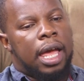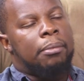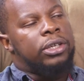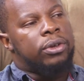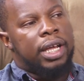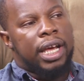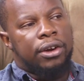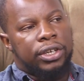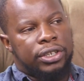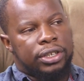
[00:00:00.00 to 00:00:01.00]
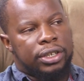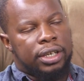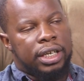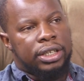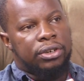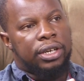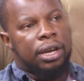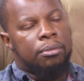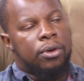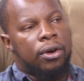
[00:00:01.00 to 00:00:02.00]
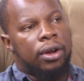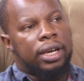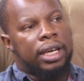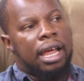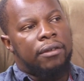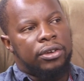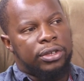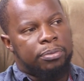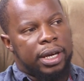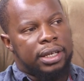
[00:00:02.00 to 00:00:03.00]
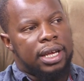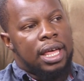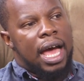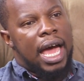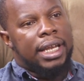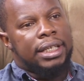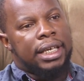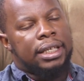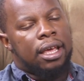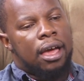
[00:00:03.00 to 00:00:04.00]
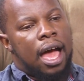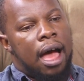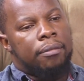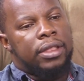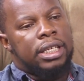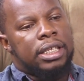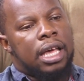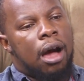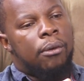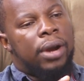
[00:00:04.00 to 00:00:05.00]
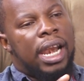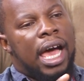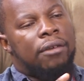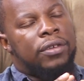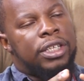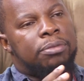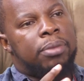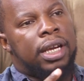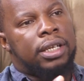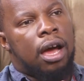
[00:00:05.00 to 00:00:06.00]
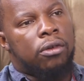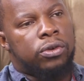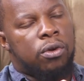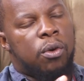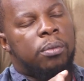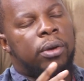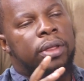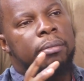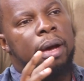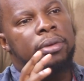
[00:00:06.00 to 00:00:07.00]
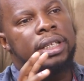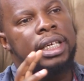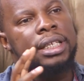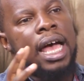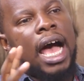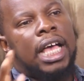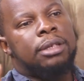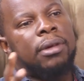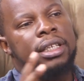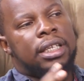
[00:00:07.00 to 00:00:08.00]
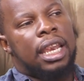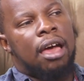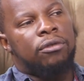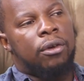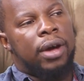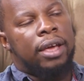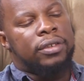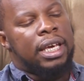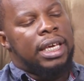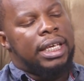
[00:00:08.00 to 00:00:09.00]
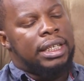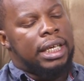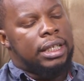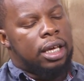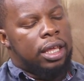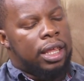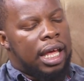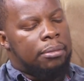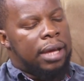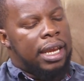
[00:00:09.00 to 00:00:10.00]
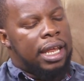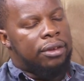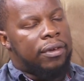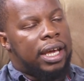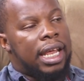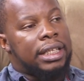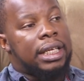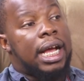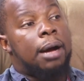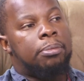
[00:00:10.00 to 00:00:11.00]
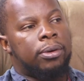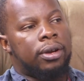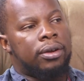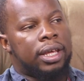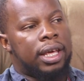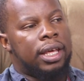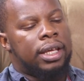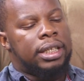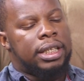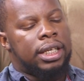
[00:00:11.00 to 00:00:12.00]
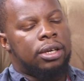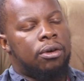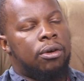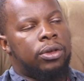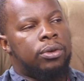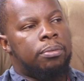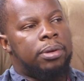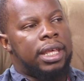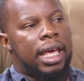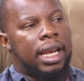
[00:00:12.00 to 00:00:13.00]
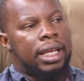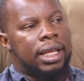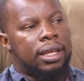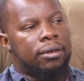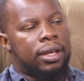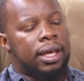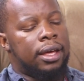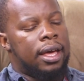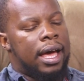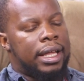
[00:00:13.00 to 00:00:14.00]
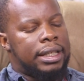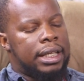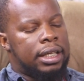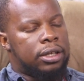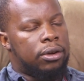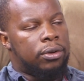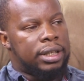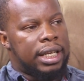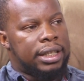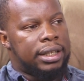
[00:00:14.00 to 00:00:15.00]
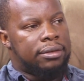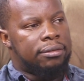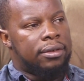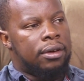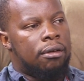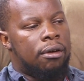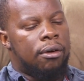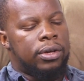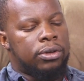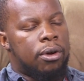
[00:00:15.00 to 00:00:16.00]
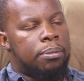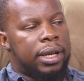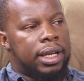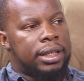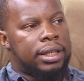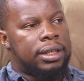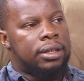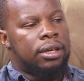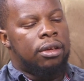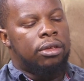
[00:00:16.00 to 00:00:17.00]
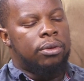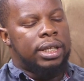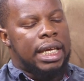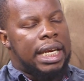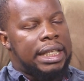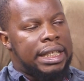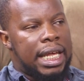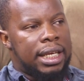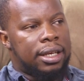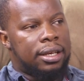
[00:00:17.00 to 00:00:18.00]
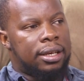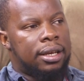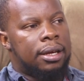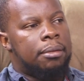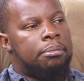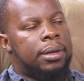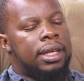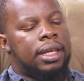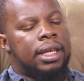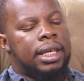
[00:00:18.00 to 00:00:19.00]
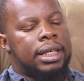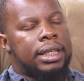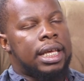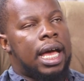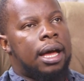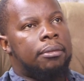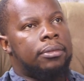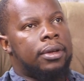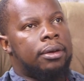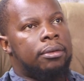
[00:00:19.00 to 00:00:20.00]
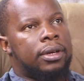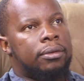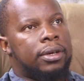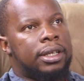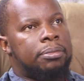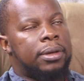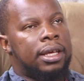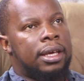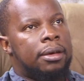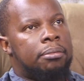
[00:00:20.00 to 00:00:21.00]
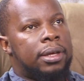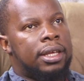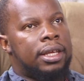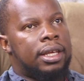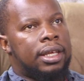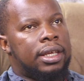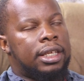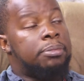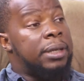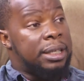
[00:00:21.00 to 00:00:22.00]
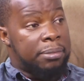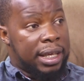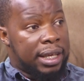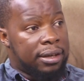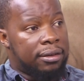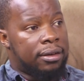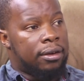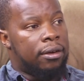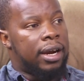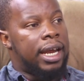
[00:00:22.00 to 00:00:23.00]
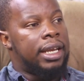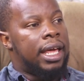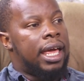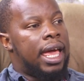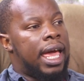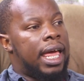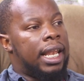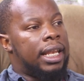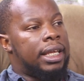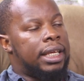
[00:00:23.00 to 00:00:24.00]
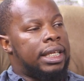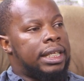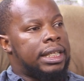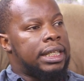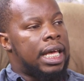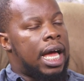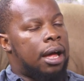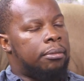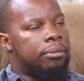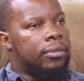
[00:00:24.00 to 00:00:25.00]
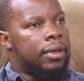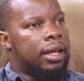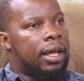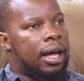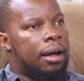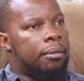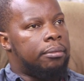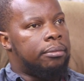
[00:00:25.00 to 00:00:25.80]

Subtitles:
Emerson Egerich. He's written a book called Love and Respect. And he says, this is how love is spelled out to a woman. When the Bible says, husbands, love your wives, he says, you can be identified as a couple, okay? C-O-U-P-L-E, okay? And C is closeness, O is openness, U is understanding, P is what is P? P is peacemaking, all right? L is what